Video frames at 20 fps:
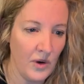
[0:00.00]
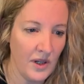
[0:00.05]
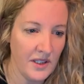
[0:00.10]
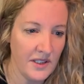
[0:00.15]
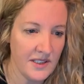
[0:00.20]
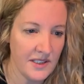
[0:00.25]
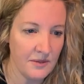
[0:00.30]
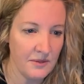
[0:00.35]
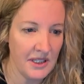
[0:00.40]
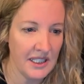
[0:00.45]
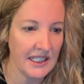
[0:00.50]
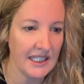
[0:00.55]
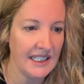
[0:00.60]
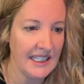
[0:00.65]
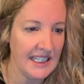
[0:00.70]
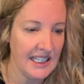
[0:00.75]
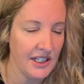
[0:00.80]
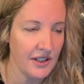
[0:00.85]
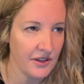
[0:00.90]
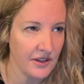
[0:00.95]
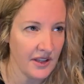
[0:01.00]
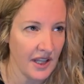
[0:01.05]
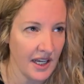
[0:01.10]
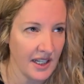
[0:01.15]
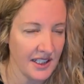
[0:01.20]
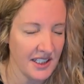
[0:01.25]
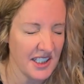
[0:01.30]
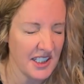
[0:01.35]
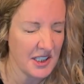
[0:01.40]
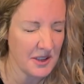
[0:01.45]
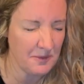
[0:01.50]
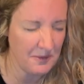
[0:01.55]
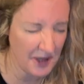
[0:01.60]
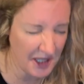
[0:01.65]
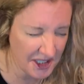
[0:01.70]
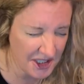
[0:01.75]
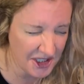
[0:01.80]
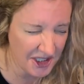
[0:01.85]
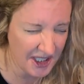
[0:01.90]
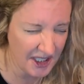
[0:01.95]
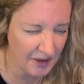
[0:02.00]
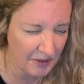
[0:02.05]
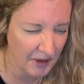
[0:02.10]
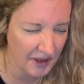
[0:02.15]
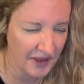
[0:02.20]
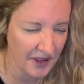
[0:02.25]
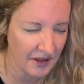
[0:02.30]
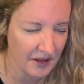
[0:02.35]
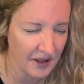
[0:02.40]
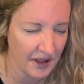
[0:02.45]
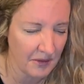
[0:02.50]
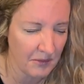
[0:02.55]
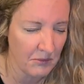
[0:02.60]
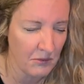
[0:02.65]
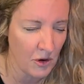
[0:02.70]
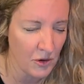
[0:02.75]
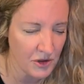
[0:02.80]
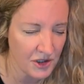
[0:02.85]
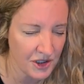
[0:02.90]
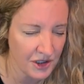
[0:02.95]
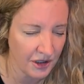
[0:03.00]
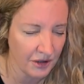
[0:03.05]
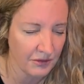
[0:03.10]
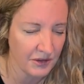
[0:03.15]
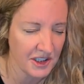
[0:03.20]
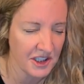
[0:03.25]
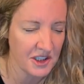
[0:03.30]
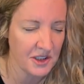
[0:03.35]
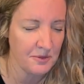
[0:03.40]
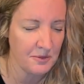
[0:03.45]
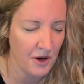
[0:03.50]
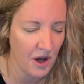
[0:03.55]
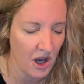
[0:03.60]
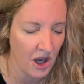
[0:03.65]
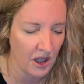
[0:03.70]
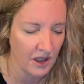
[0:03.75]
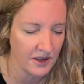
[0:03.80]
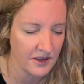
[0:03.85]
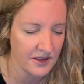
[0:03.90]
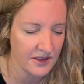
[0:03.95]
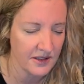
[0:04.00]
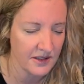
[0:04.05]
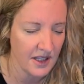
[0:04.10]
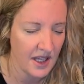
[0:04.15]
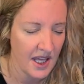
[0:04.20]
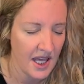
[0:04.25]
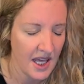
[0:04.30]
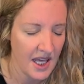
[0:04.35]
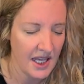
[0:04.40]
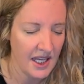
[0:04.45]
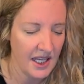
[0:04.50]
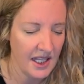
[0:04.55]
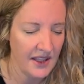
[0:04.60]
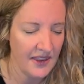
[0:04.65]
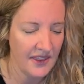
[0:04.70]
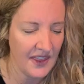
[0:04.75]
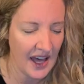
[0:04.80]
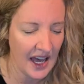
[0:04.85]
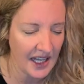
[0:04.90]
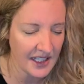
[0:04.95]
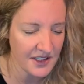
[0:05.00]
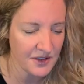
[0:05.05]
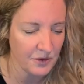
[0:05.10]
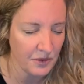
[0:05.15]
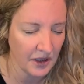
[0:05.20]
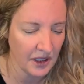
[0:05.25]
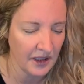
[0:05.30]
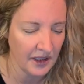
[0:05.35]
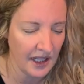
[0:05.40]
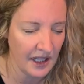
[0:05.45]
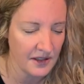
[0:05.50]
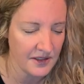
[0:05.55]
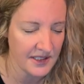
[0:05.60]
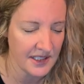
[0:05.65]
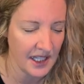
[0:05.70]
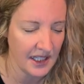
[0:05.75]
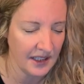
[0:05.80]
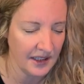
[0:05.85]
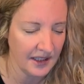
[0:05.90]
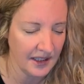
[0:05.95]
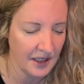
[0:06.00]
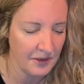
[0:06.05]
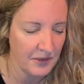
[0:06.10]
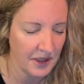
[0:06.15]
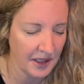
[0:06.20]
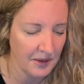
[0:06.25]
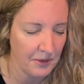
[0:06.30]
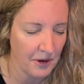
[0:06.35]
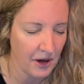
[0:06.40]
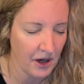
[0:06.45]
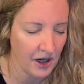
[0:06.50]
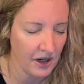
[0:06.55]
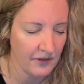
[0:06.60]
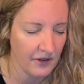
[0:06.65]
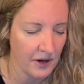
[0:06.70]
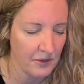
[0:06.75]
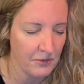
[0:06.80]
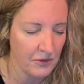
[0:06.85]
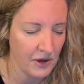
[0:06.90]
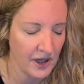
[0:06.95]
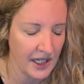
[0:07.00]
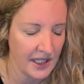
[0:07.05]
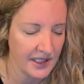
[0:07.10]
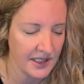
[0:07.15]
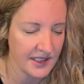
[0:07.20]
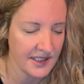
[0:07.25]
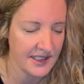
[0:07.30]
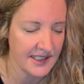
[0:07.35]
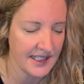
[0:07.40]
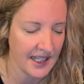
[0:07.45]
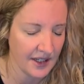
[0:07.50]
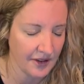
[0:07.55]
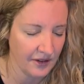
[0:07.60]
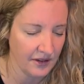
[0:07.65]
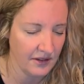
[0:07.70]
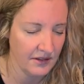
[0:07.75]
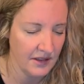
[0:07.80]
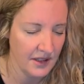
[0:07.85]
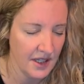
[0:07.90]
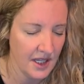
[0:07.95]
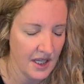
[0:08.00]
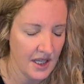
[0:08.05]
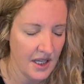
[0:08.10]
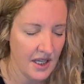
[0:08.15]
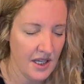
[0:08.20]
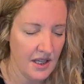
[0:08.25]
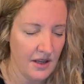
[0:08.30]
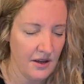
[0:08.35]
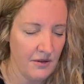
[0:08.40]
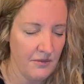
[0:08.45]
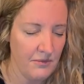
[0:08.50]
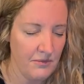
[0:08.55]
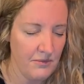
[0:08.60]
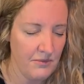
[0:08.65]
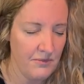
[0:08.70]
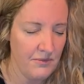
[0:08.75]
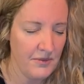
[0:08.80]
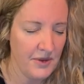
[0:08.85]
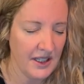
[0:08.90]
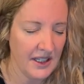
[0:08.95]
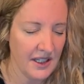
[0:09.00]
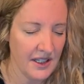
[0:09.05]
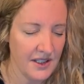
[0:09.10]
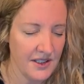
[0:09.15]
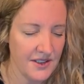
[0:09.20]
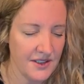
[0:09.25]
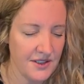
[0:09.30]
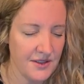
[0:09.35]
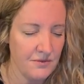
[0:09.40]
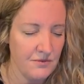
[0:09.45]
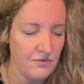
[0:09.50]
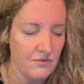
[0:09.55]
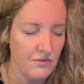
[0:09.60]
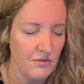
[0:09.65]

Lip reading: somebody can hear that, especially when they're in an emotional response, that's what allows that limbic part of our brain to settle. Because